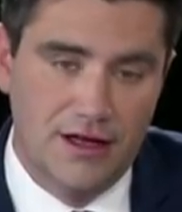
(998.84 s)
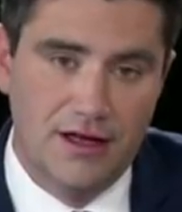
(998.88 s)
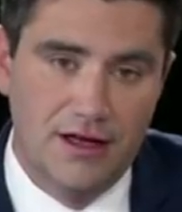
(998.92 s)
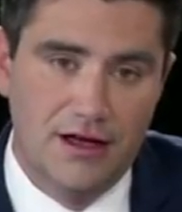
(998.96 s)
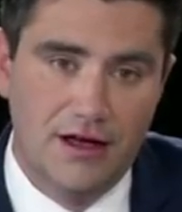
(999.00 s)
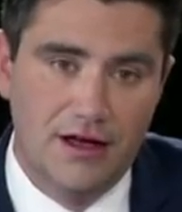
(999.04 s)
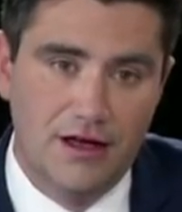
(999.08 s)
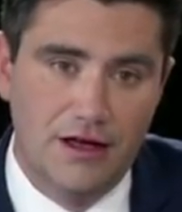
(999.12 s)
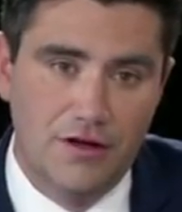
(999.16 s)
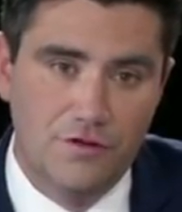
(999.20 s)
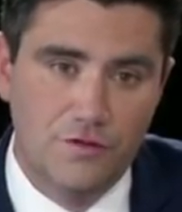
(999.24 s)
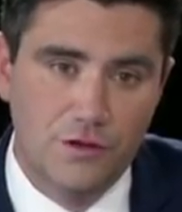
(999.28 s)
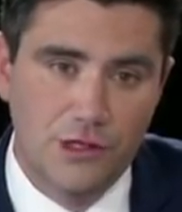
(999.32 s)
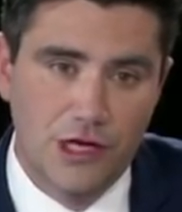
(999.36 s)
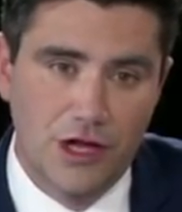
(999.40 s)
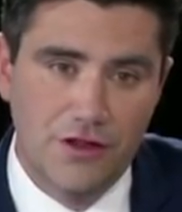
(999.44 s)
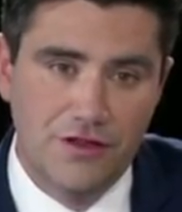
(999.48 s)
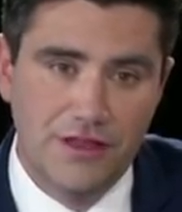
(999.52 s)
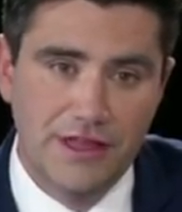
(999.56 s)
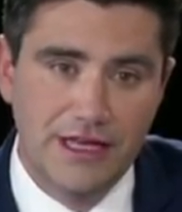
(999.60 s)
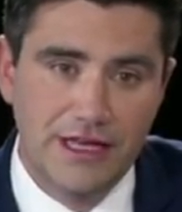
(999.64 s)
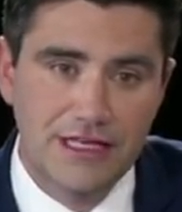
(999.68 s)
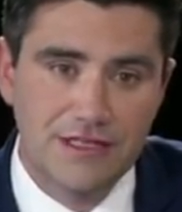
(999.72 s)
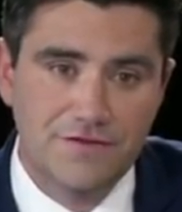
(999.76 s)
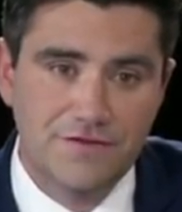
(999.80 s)
If we don't
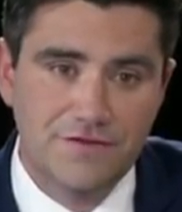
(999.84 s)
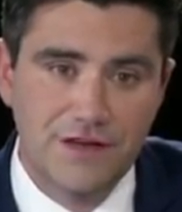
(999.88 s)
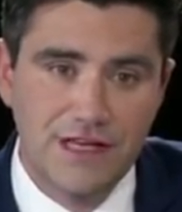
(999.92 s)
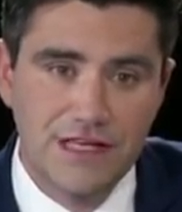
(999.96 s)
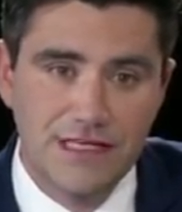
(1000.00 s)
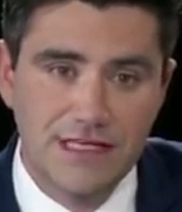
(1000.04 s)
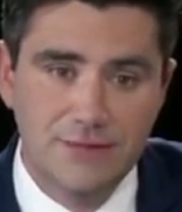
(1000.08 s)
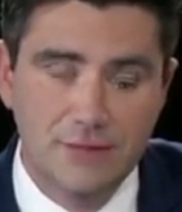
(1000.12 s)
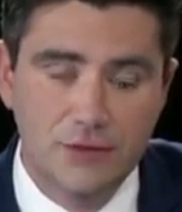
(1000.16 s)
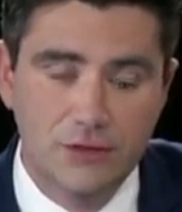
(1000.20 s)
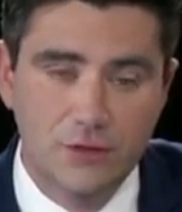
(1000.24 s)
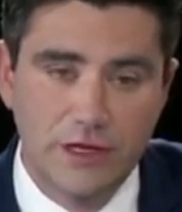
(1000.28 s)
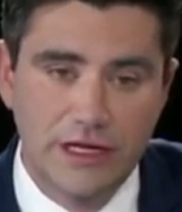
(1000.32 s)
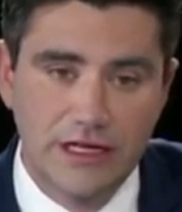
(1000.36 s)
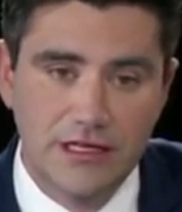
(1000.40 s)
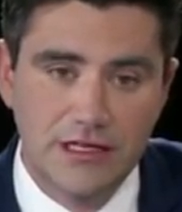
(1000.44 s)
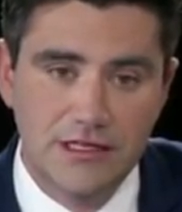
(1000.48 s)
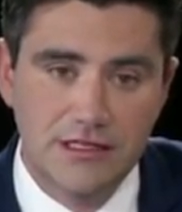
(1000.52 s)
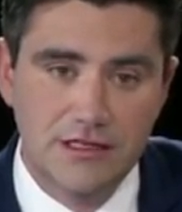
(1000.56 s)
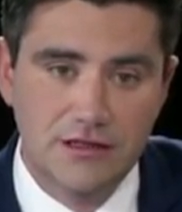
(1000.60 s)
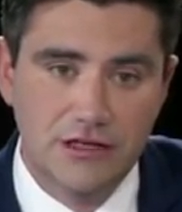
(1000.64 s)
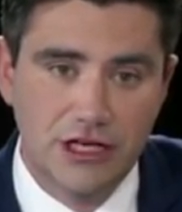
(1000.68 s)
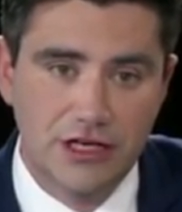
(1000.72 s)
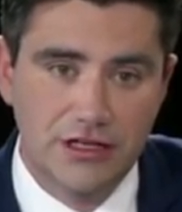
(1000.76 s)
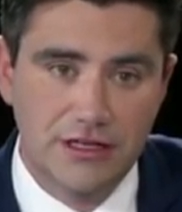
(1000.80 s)
think it's feasible, we can
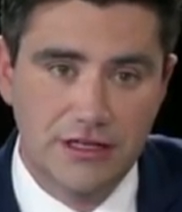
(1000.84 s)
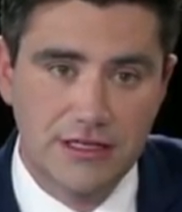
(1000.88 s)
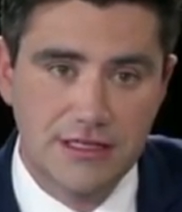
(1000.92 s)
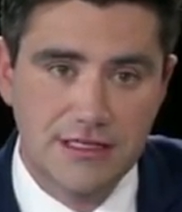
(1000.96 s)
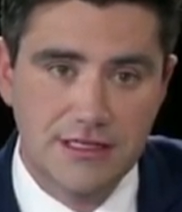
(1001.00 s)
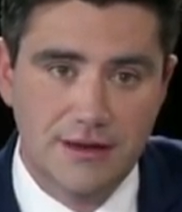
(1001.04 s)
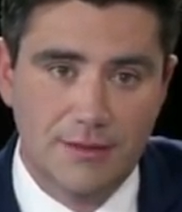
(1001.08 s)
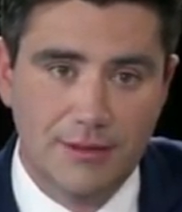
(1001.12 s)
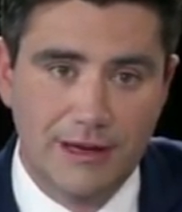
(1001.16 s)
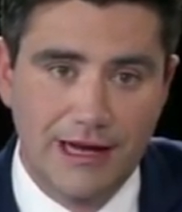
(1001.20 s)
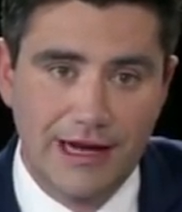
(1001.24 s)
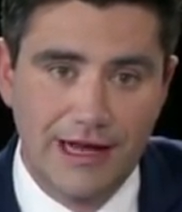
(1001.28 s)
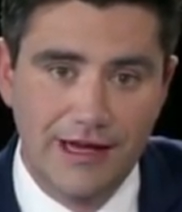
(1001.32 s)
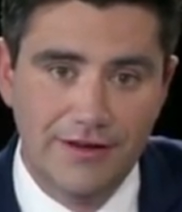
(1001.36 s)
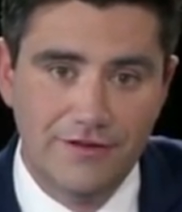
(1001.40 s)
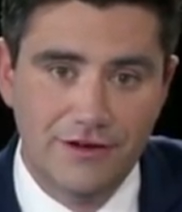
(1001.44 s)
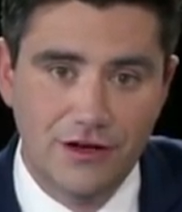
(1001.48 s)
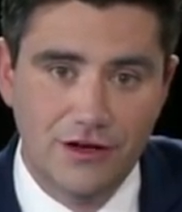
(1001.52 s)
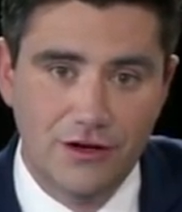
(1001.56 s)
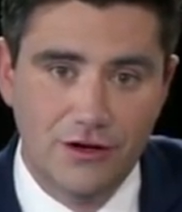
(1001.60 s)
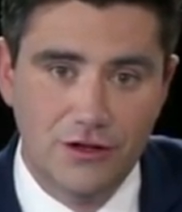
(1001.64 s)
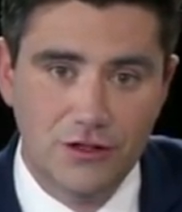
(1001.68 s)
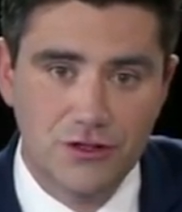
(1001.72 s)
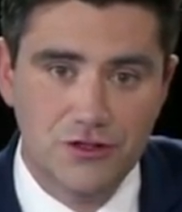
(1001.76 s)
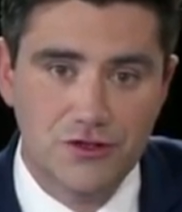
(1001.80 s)
look at the
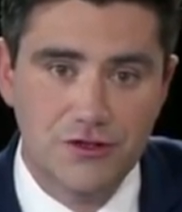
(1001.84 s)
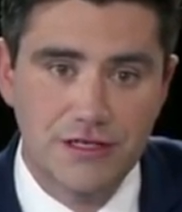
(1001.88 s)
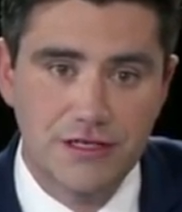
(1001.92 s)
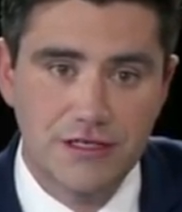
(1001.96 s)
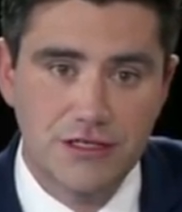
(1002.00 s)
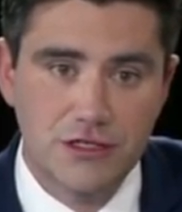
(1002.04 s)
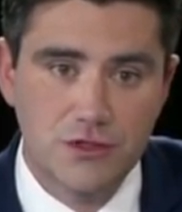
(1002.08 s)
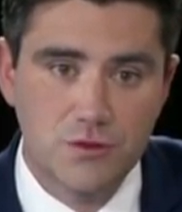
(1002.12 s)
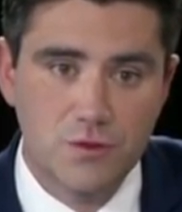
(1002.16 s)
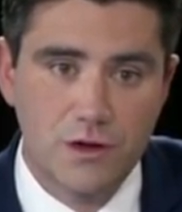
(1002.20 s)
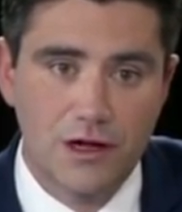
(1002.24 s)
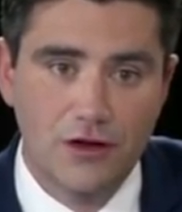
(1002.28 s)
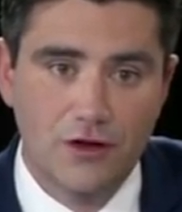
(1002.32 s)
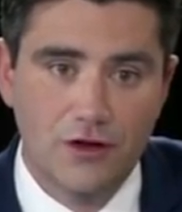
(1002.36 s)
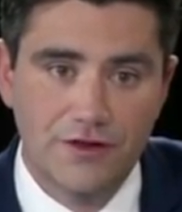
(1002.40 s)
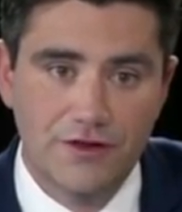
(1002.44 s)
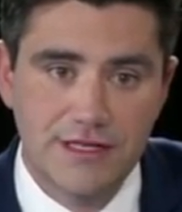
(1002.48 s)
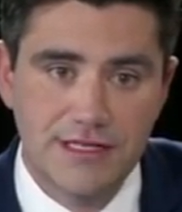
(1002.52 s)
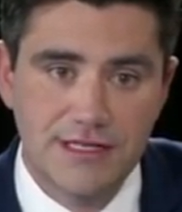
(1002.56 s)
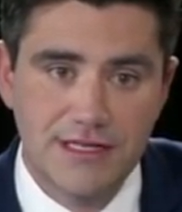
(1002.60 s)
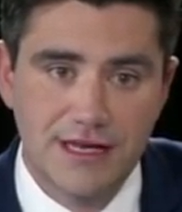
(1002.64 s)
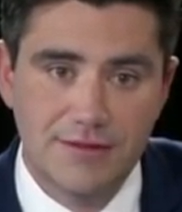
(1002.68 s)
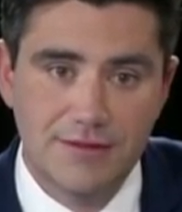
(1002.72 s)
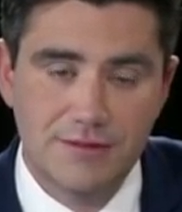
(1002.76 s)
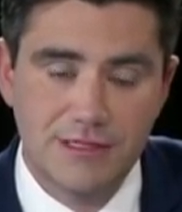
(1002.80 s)
subclavian arteries as well on the
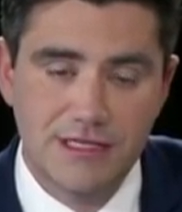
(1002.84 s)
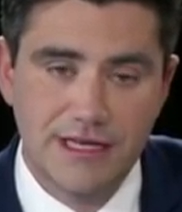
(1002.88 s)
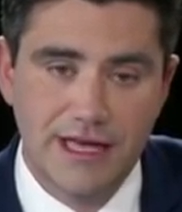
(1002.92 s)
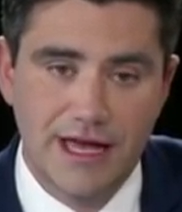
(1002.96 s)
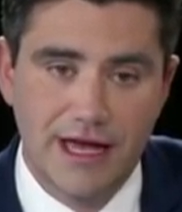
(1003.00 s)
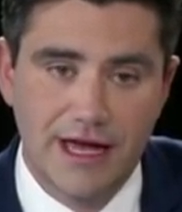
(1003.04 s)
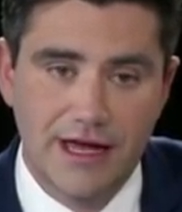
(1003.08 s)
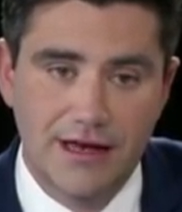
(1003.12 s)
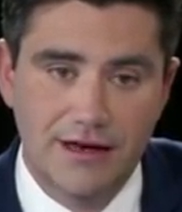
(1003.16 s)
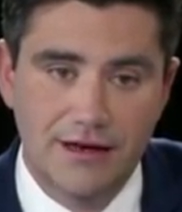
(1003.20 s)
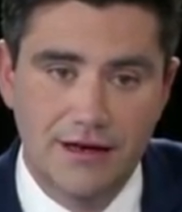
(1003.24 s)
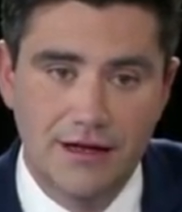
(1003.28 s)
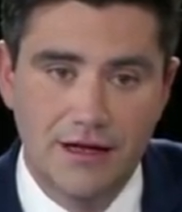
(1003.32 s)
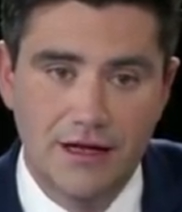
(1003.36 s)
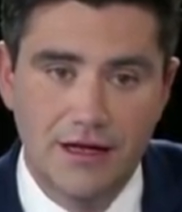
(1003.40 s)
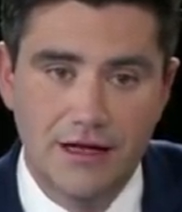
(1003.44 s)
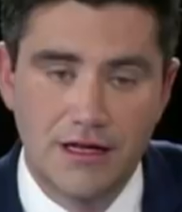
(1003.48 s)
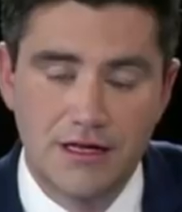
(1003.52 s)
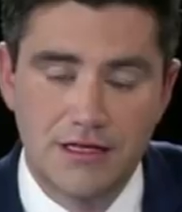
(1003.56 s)
same scan,